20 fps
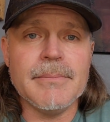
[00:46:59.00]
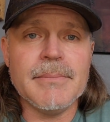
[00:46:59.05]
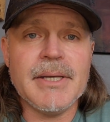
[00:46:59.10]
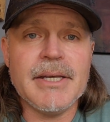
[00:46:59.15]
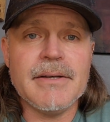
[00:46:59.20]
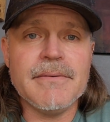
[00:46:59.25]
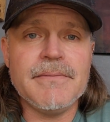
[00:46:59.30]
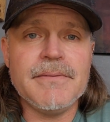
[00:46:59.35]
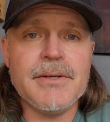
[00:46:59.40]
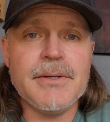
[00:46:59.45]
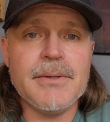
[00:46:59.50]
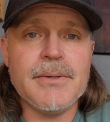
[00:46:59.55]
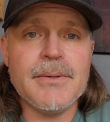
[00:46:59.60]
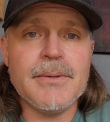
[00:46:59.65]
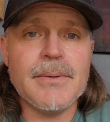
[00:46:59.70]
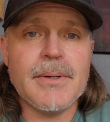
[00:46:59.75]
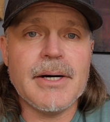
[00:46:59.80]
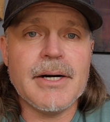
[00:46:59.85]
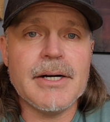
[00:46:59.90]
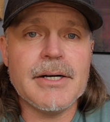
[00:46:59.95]
If
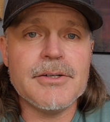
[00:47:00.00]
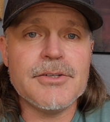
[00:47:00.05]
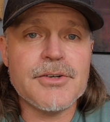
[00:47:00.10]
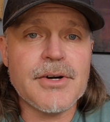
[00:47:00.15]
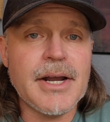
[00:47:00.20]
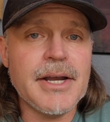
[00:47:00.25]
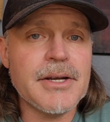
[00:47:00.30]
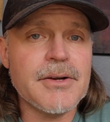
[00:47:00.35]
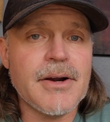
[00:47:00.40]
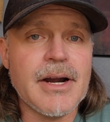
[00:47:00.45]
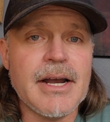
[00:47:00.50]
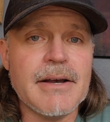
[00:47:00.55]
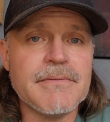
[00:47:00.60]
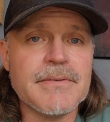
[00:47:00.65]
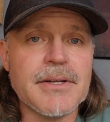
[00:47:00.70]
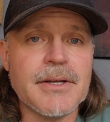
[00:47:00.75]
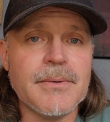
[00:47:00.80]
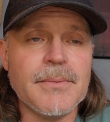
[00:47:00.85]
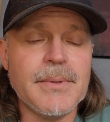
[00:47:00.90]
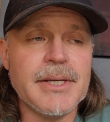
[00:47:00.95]
you are dry
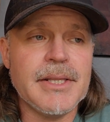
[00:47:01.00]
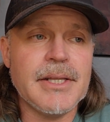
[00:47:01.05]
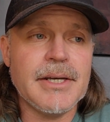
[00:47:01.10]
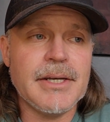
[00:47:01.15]
grafting with